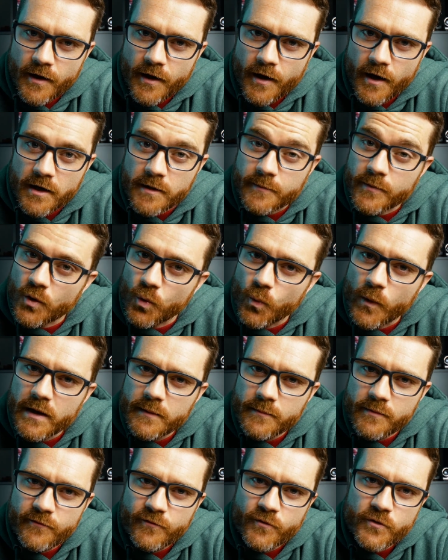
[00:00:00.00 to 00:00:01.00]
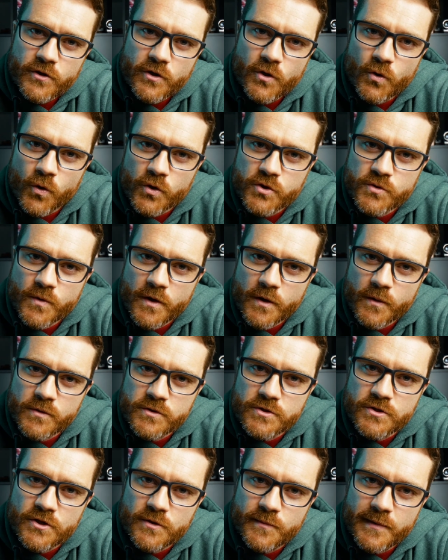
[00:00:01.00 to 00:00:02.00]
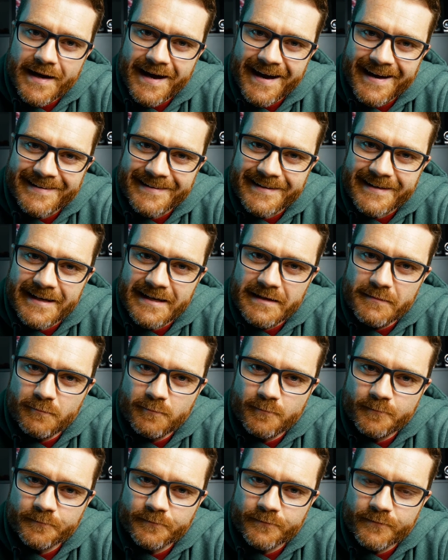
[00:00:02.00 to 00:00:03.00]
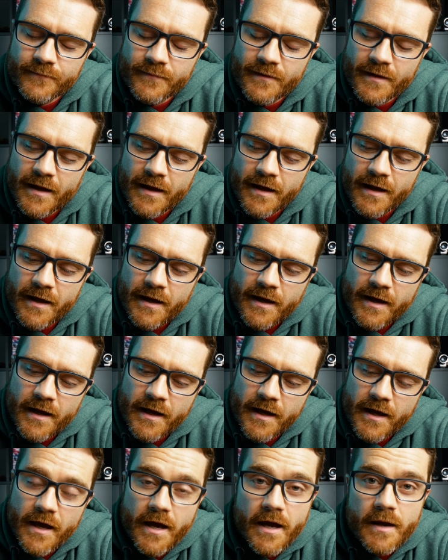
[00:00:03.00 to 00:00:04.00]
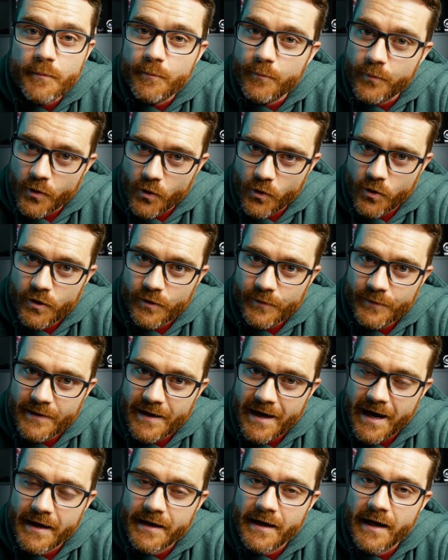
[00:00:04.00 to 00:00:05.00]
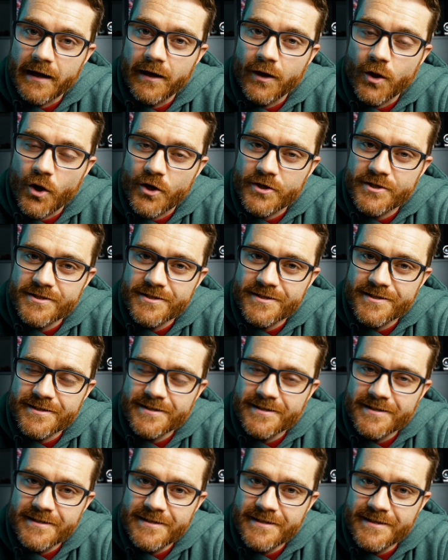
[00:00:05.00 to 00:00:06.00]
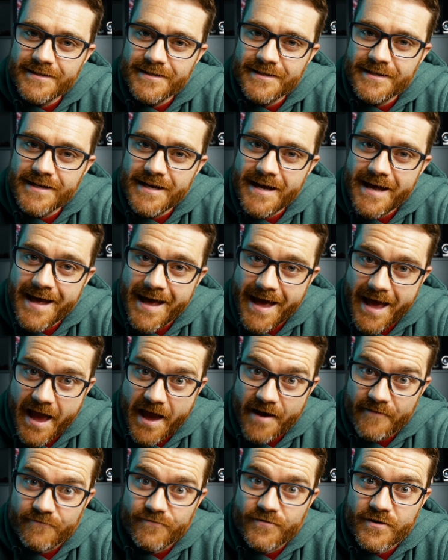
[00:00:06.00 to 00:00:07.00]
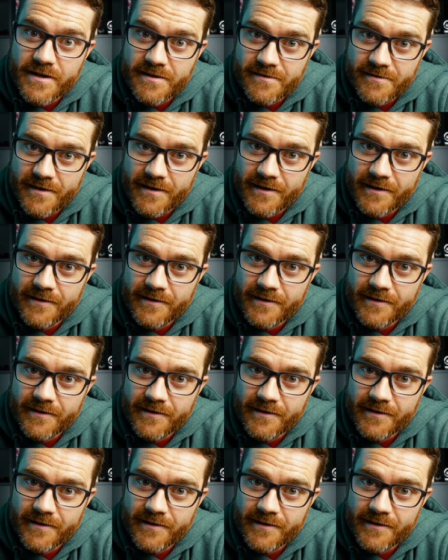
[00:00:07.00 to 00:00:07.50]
And about a week before the coursework was due to be handed in, it broke and I lost everything.